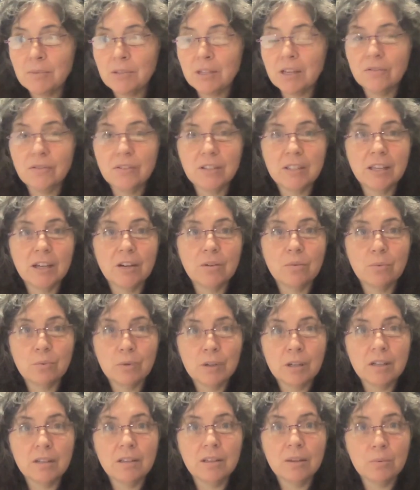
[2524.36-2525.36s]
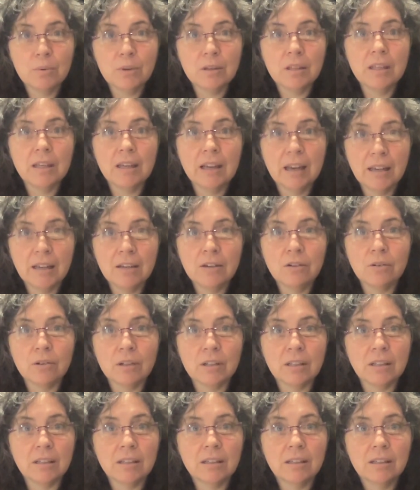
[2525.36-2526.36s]
you have to get really, really
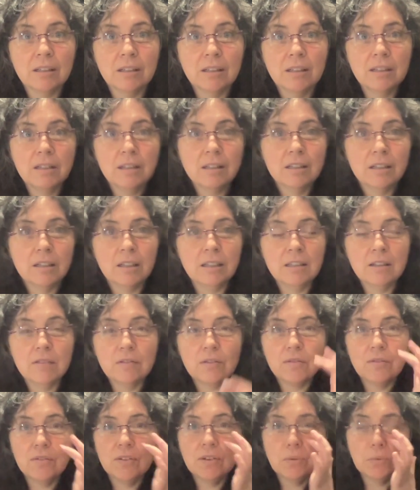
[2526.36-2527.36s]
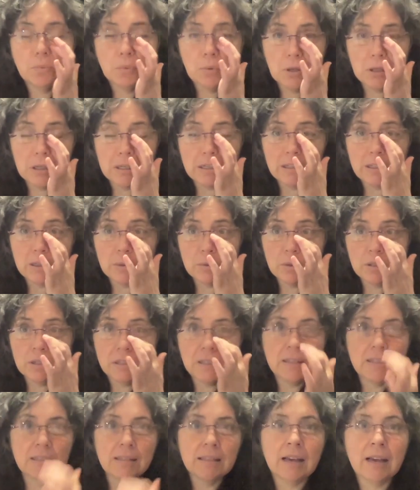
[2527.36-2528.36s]
angry. And you have to feel really,
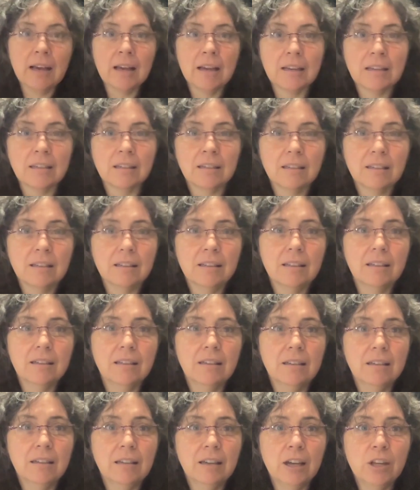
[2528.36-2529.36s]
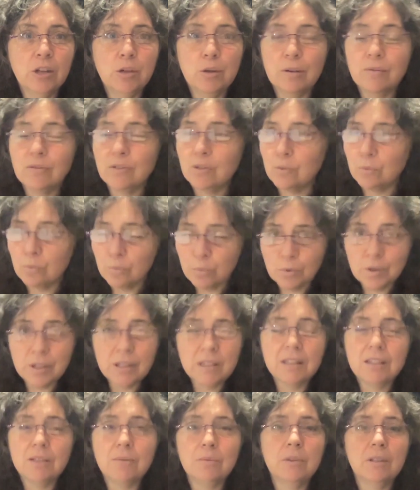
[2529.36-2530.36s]
really sad. And you have to
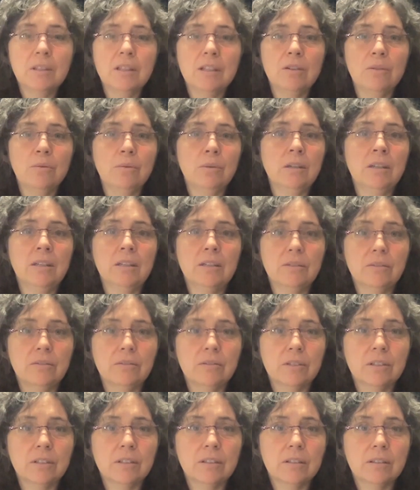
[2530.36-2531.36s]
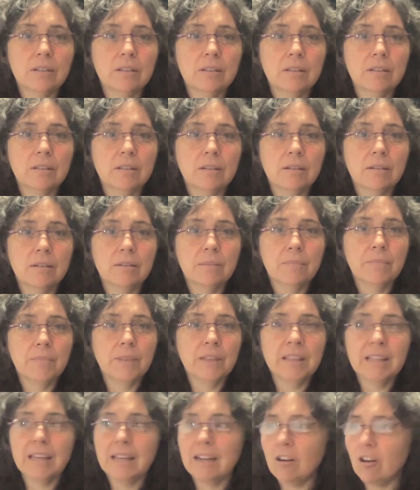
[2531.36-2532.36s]
really, really grieve. And
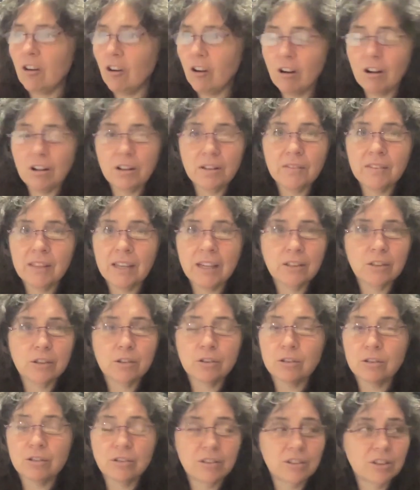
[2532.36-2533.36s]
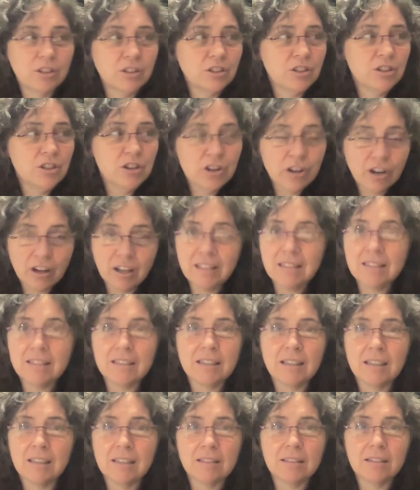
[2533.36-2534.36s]
let all of that
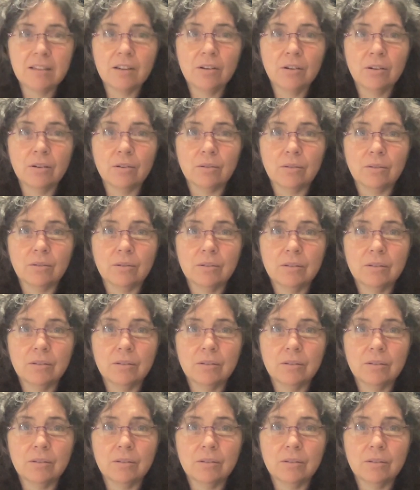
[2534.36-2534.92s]
nonsense go.